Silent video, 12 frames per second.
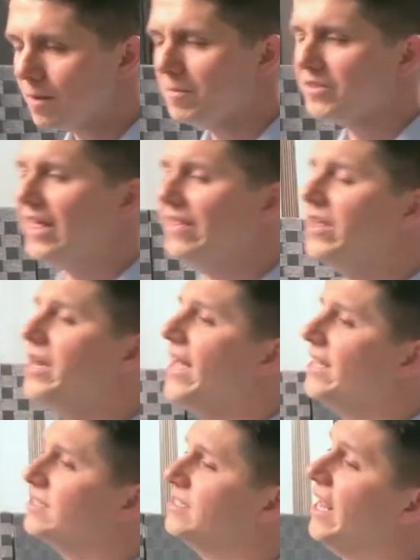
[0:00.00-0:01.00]
But then the
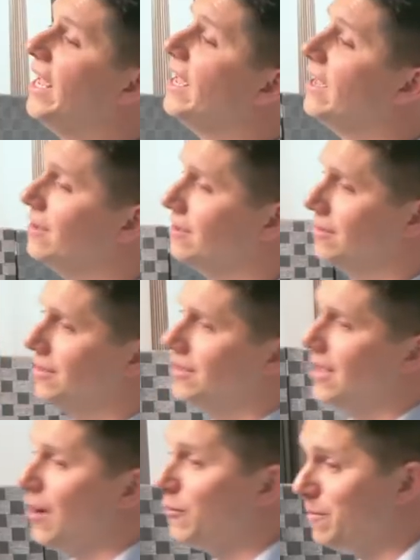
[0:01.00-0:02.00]
next day,
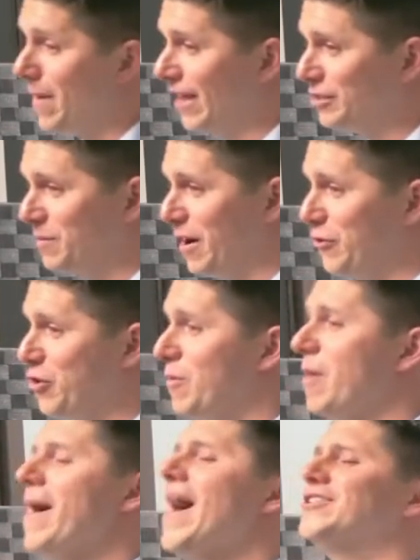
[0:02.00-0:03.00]
I went back to my room.
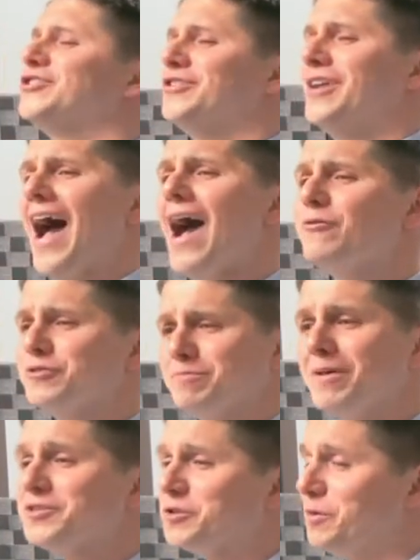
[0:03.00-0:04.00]
Imagine, I was
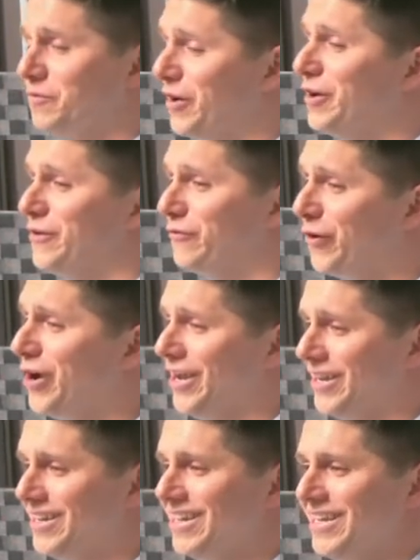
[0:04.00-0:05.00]
must have been very
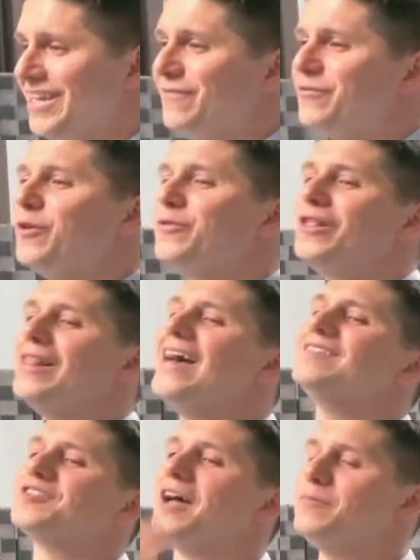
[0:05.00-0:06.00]
afraid. If the, the,
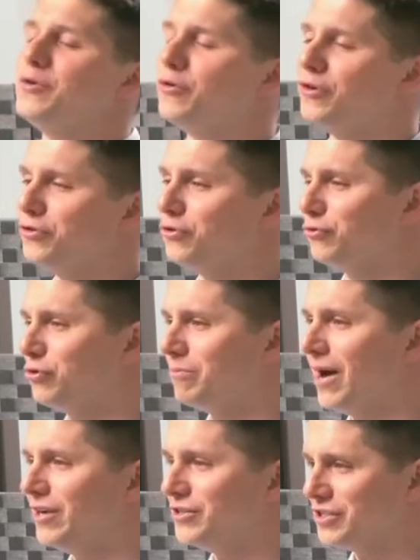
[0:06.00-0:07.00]
last time you were in your room
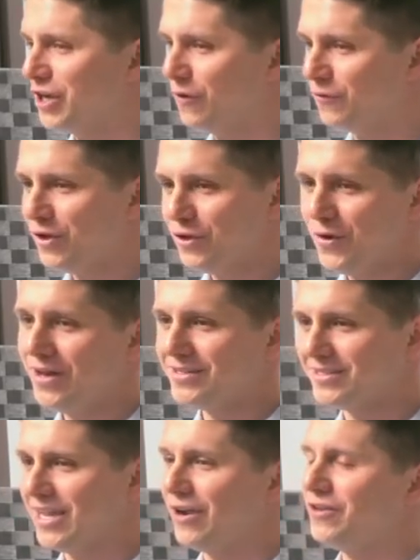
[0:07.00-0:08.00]
by yourself, you had a
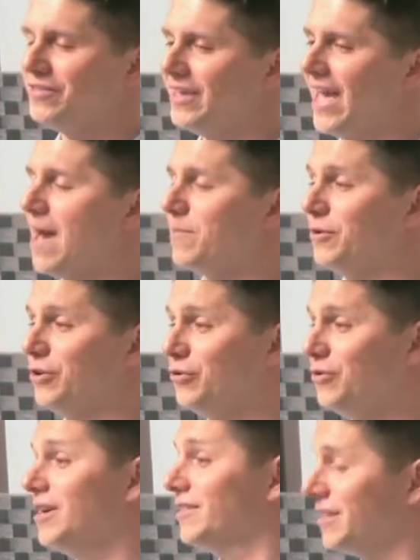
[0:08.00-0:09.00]
scary thing happen to
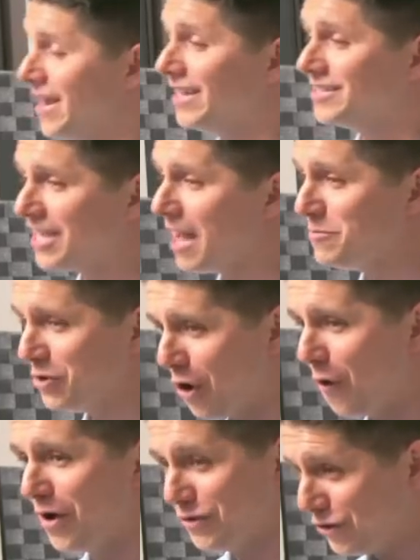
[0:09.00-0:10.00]
you, the next time you
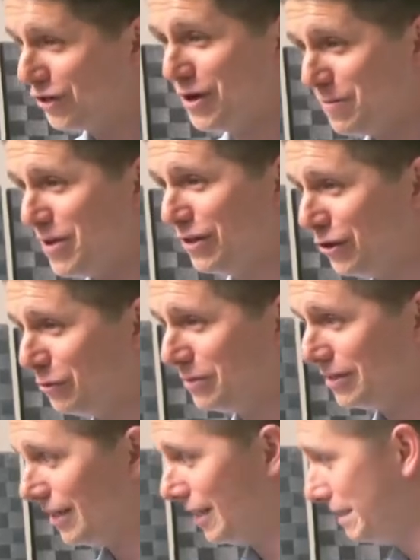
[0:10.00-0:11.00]
go in, you're gonna be a little
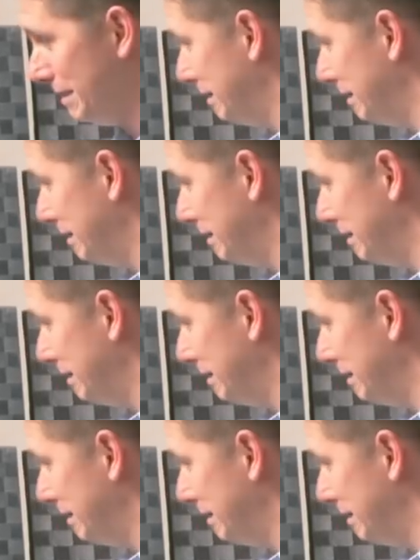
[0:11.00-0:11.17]
bit like,